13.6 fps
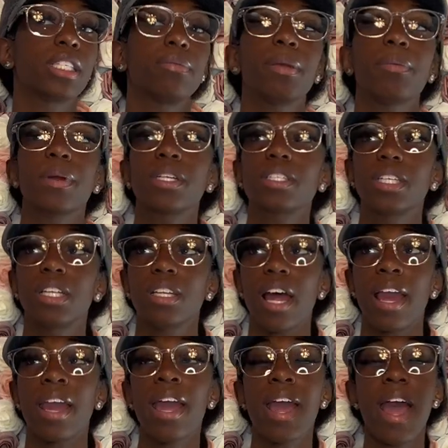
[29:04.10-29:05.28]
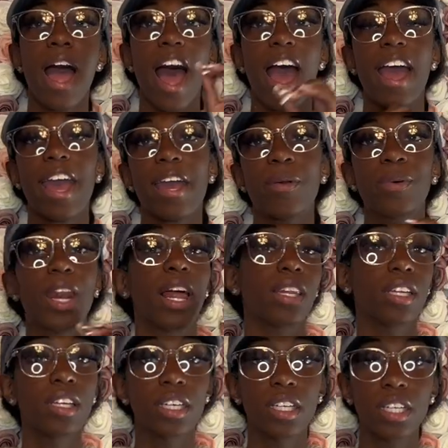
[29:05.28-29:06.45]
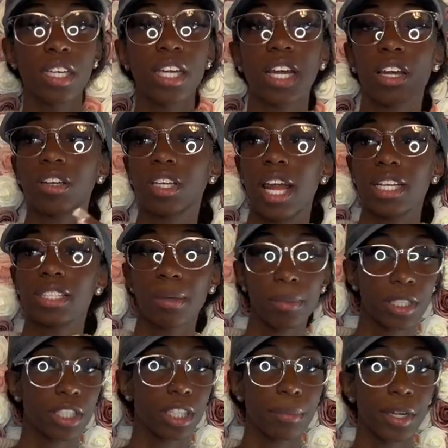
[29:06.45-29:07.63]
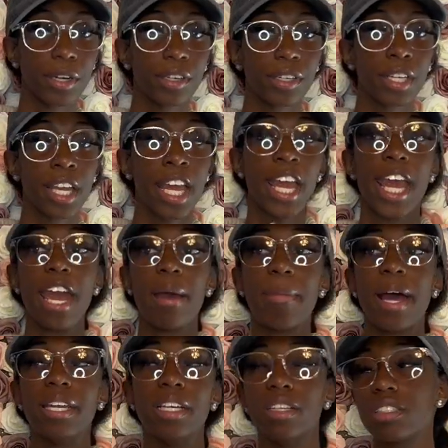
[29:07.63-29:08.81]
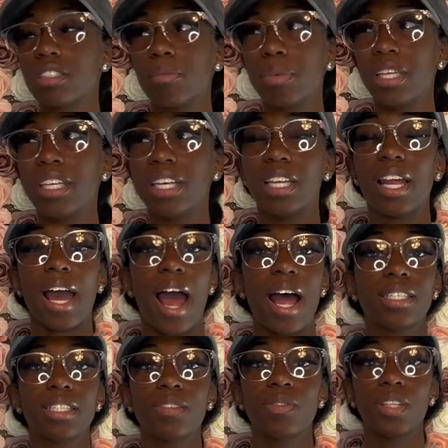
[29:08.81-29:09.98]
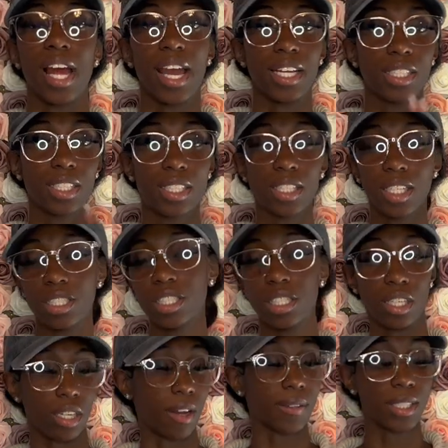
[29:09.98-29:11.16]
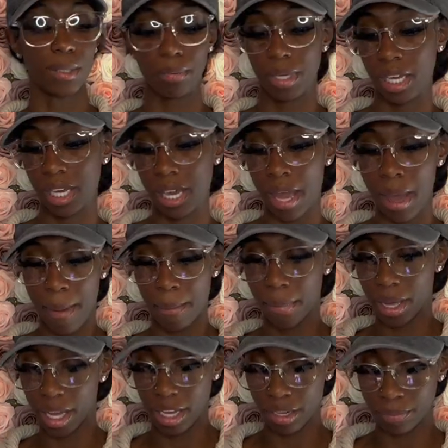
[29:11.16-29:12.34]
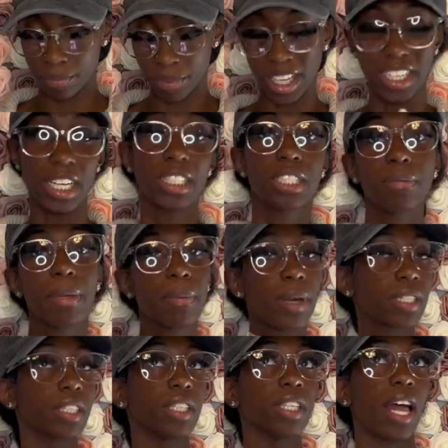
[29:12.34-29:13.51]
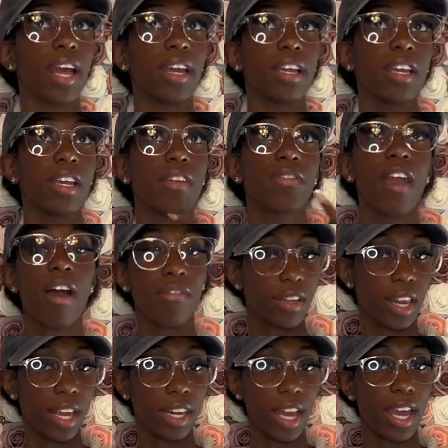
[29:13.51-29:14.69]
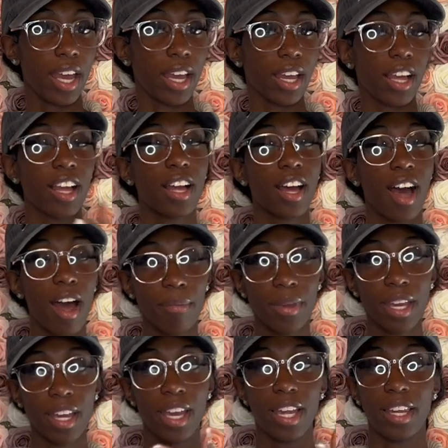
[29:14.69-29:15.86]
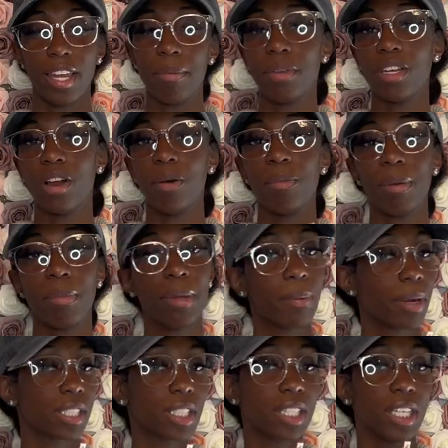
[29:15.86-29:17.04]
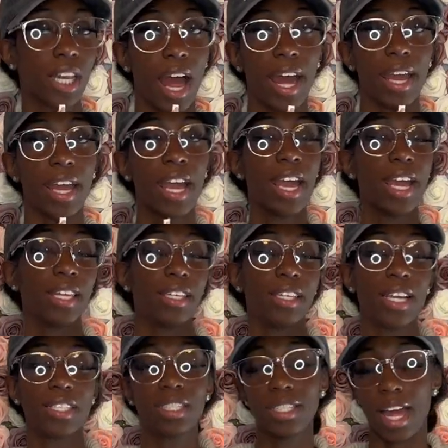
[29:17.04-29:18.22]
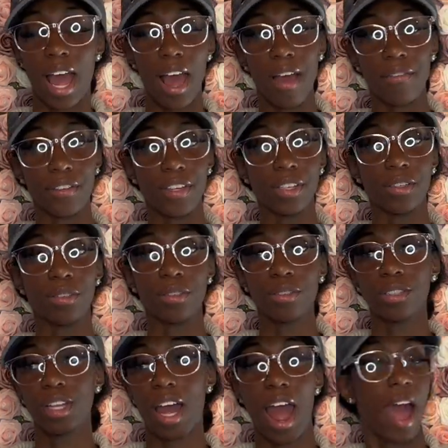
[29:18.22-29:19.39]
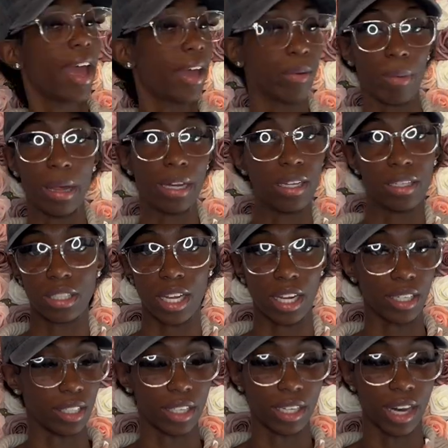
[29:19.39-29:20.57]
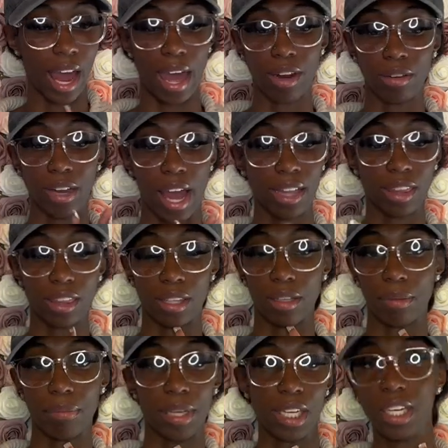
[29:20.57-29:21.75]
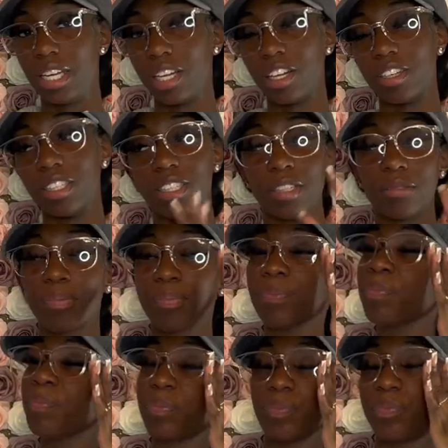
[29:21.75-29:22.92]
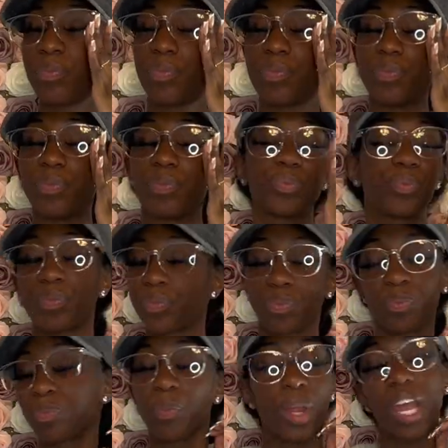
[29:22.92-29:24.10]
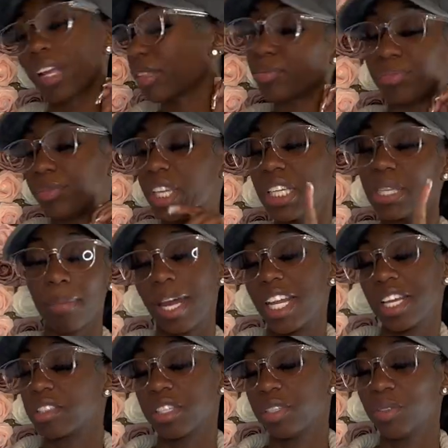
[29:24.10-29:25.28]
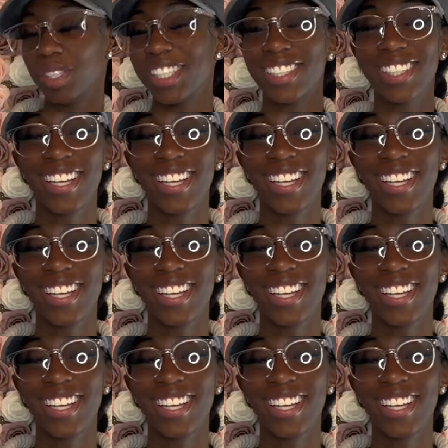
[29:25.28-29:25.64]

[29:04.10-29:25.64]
me personally, like, I hate when I look good and I go to, like, take a picture in the mirror and my nails don't be done. Like, I just feel like it's just such a turn off to me. But that's just me personally. Like, if y'all feel like that, comment and let me know. But me personally, like, that's just how I feel. I hate when my nails not done. I don't like the beady nail look. Mm -mm. Mm Get somebody else to do it.